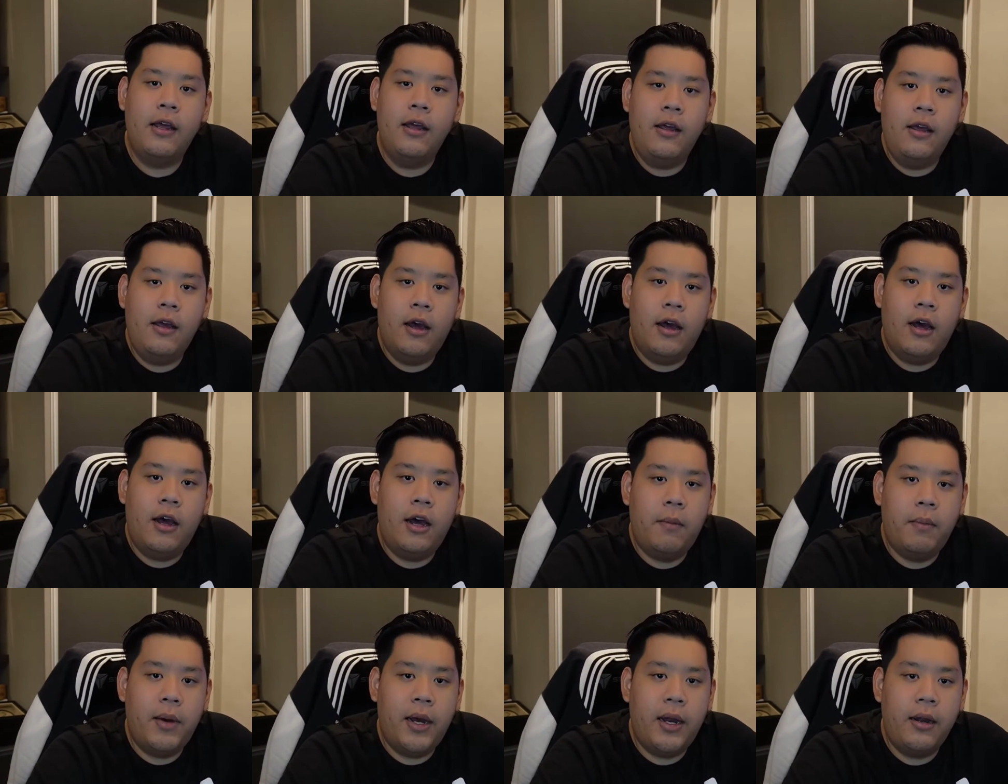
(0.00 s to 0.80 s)

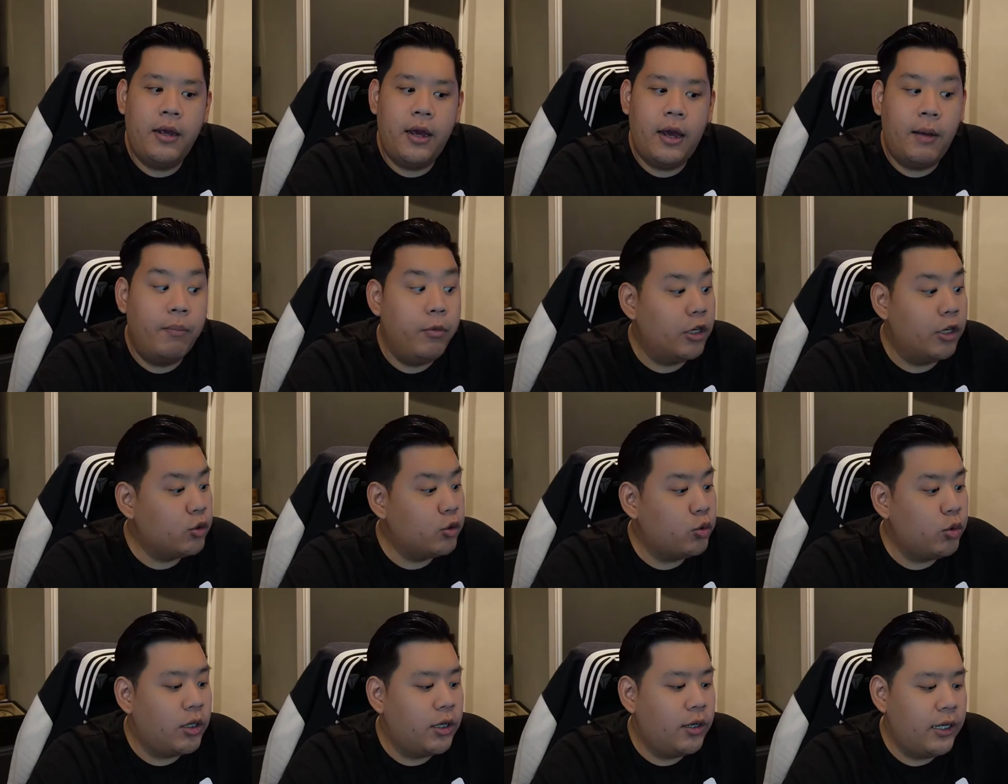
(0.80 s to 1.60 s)
But yeah, I'm not
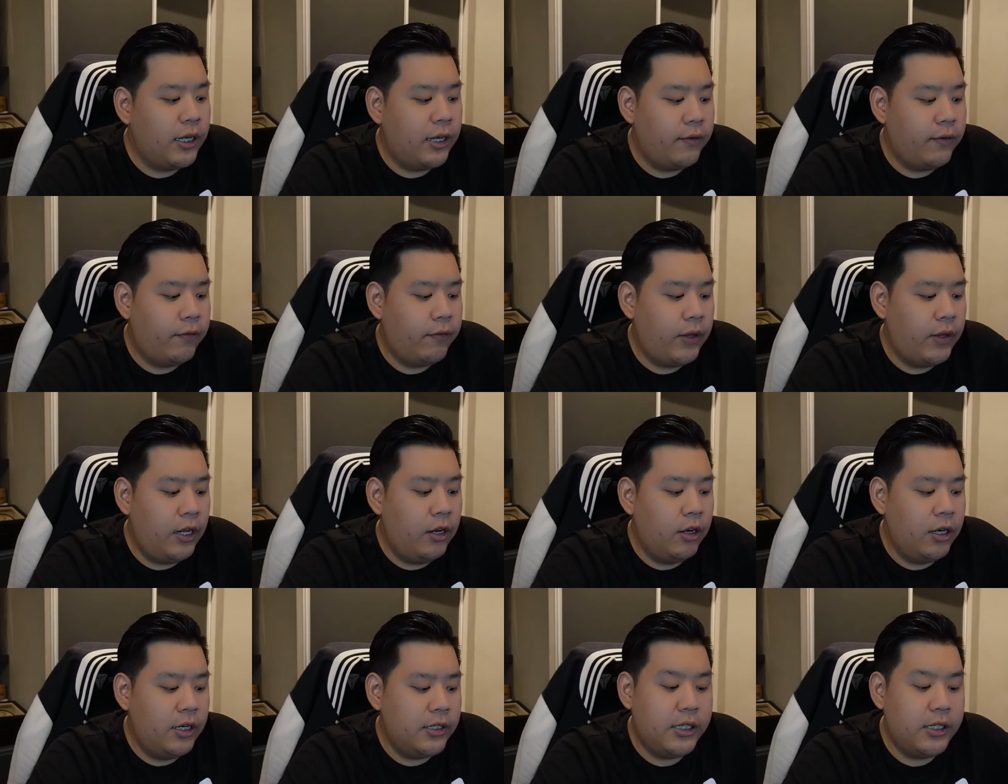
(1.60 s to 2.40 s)
sure if Elon
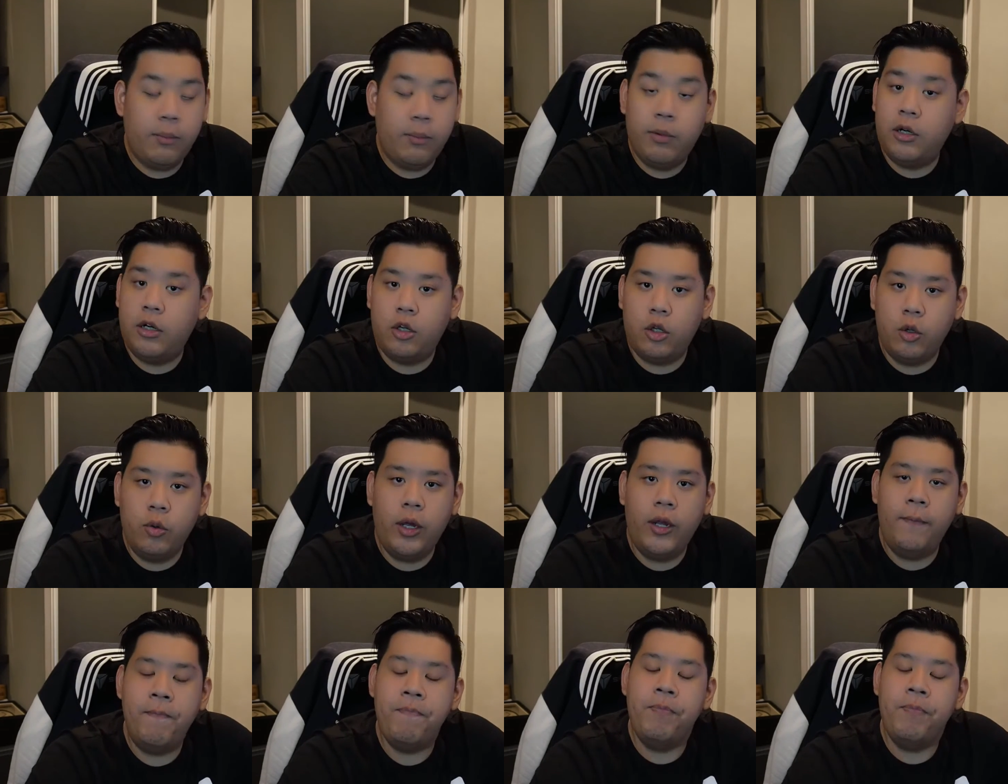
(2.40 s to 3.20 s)
is able to do it.
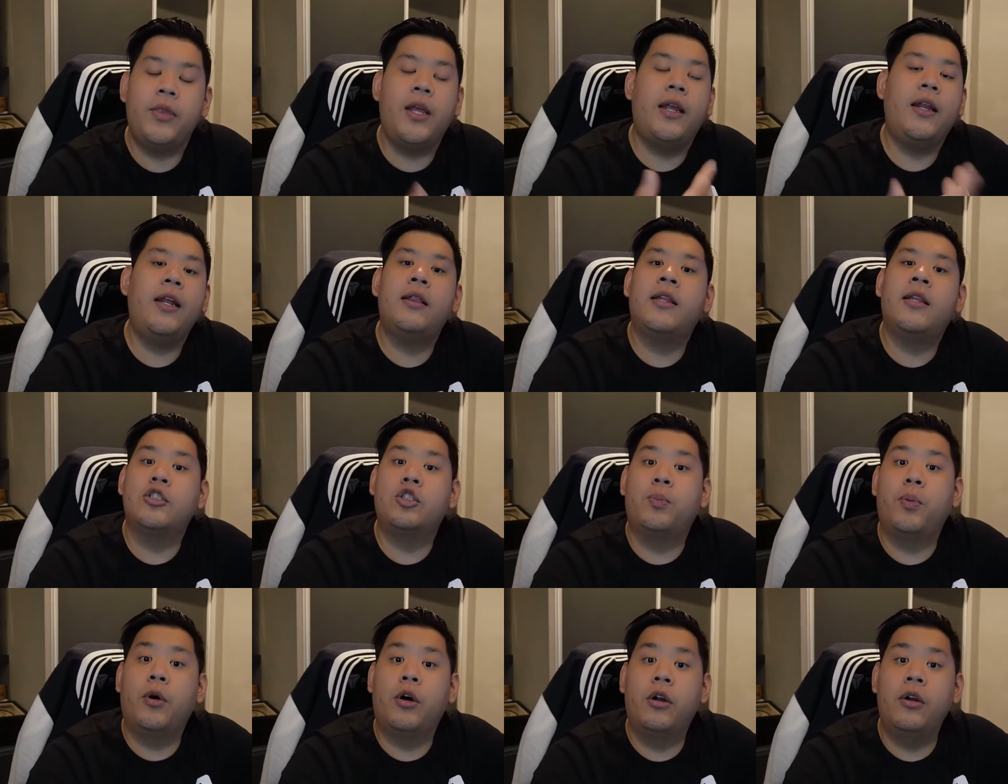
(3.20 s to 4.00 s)
They did touch
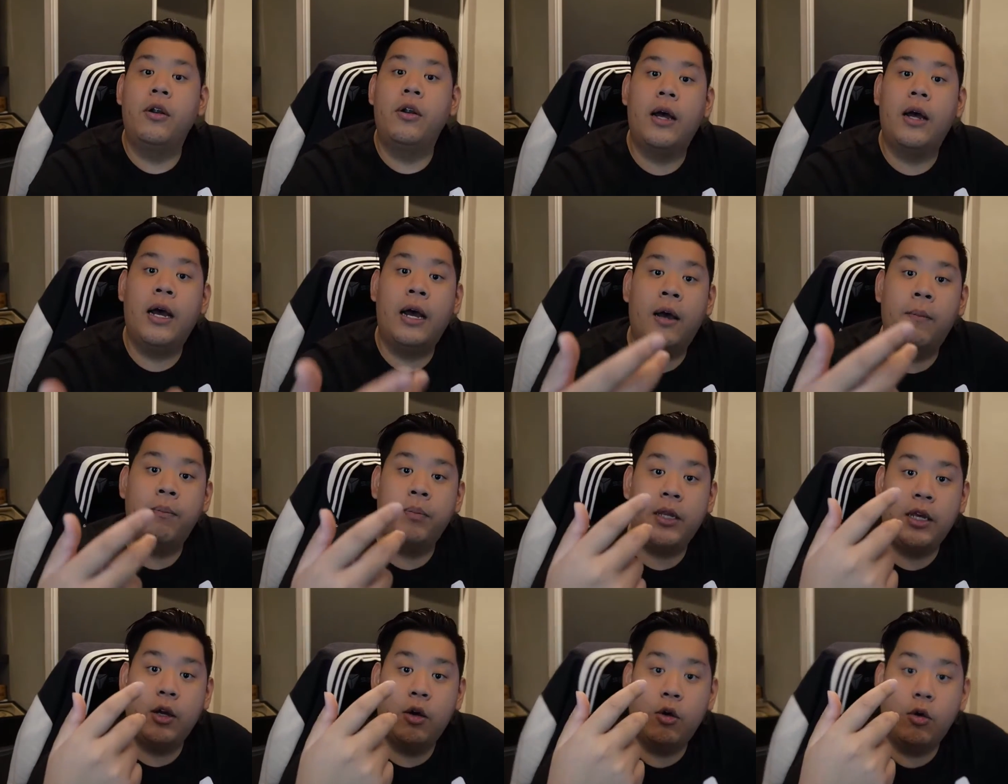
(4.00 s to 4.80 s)
upon the
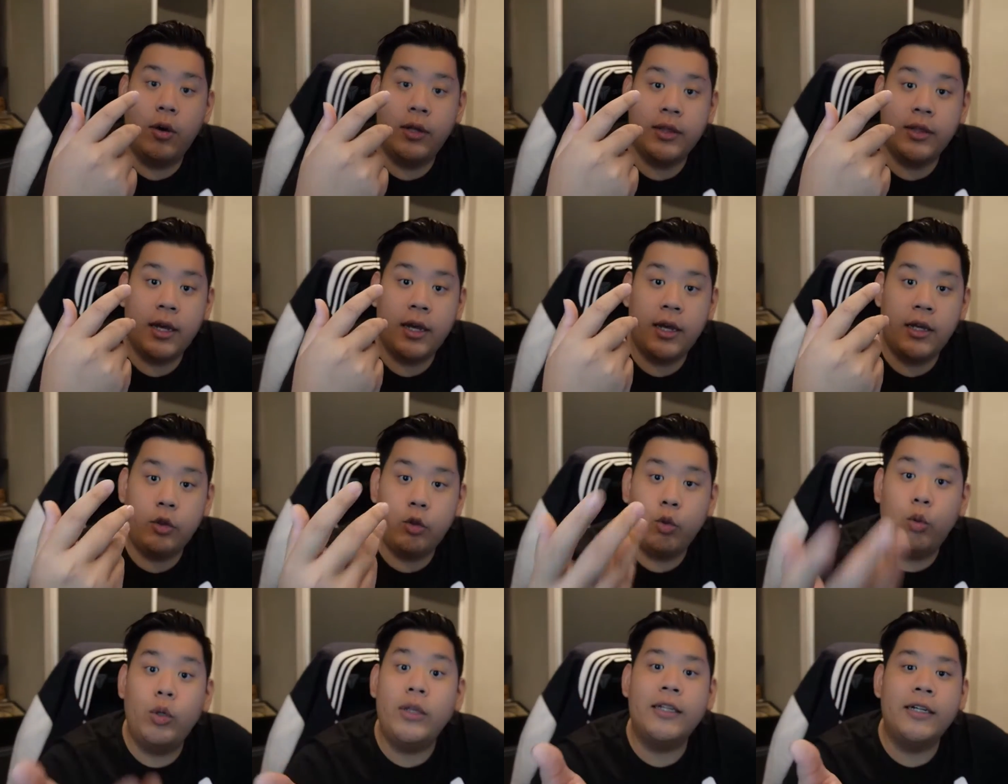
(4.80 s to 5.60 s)
whole entire
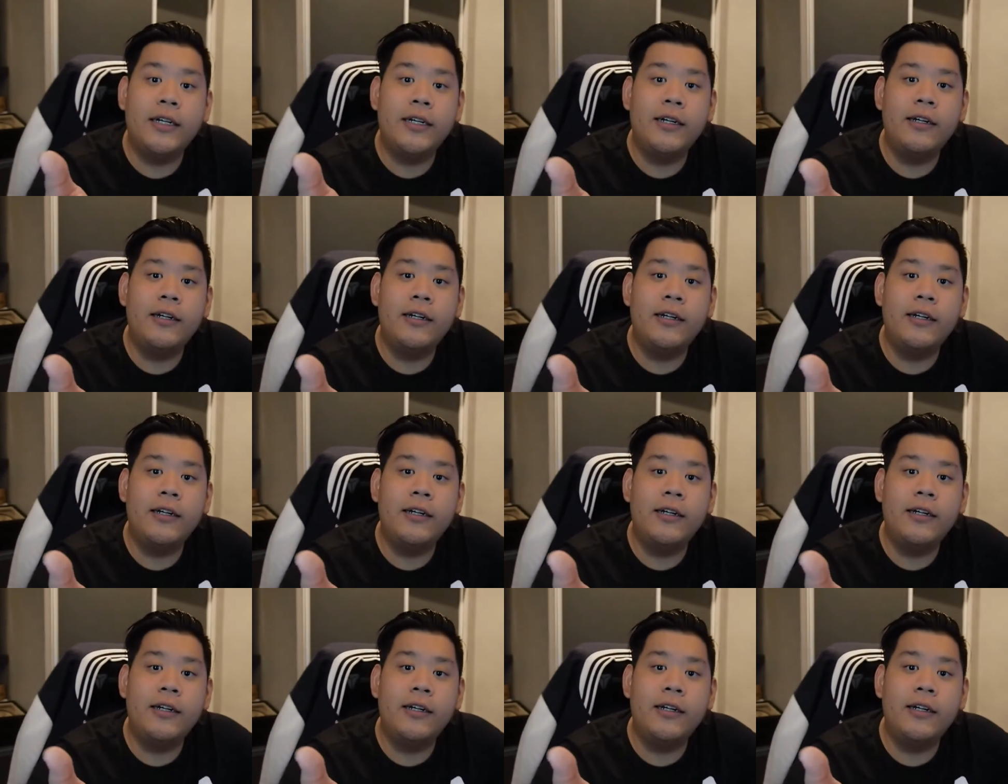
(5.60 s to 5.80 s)
Twitter's